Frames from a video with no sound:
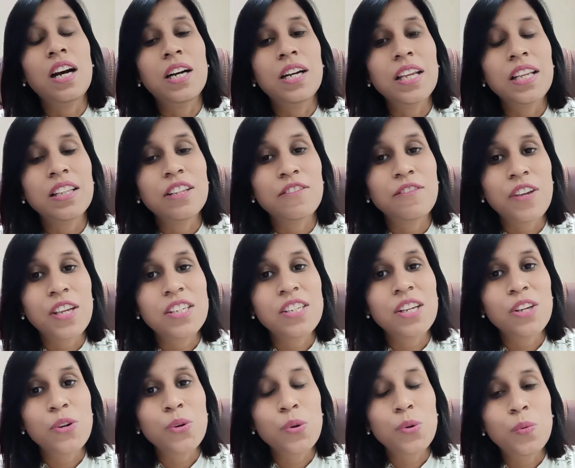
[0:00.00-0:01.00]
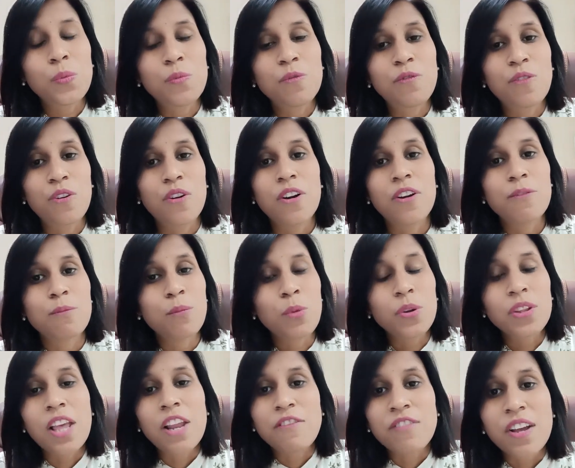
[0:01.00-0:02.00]
in the waiting room for
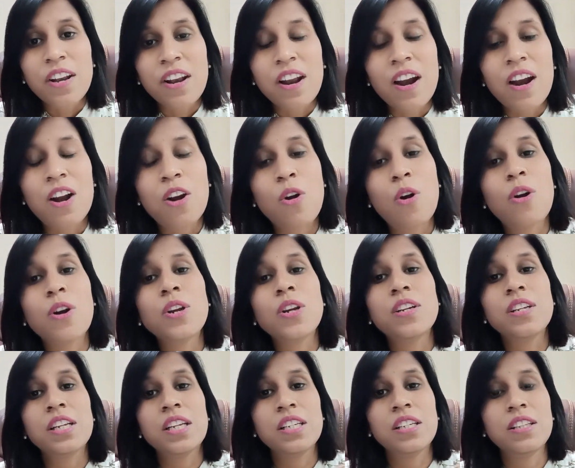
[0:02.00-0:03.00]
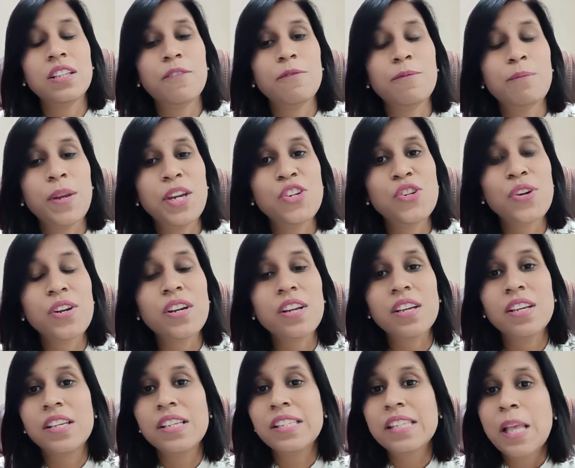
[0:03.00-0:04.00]
more than 1 hour, or the patient
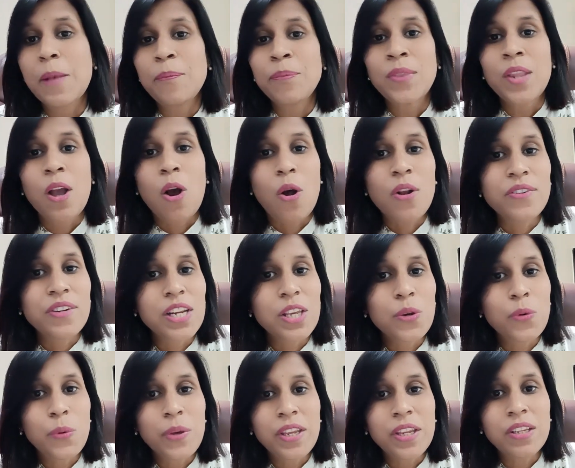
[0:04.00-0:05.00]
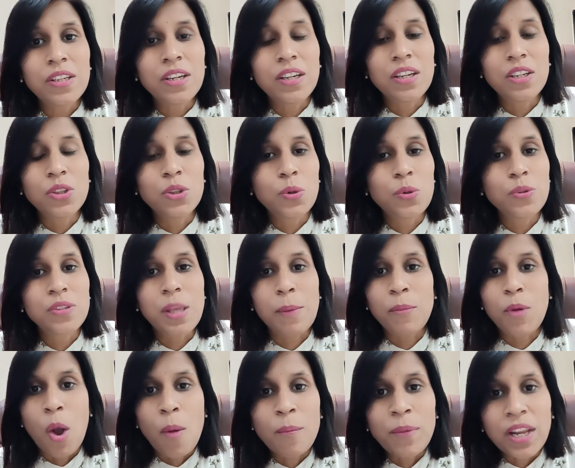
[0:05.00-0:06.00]
is already going through
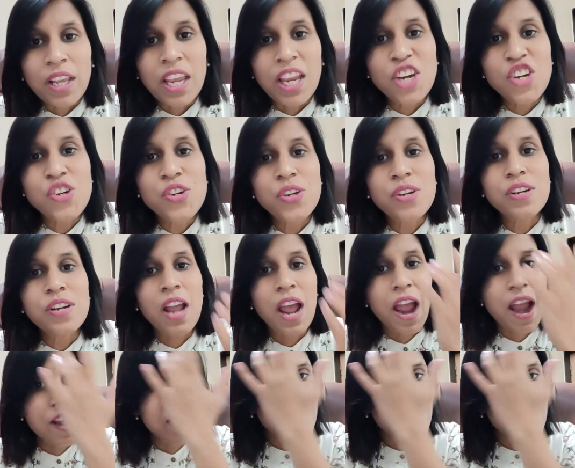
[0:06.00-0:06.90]
some complication and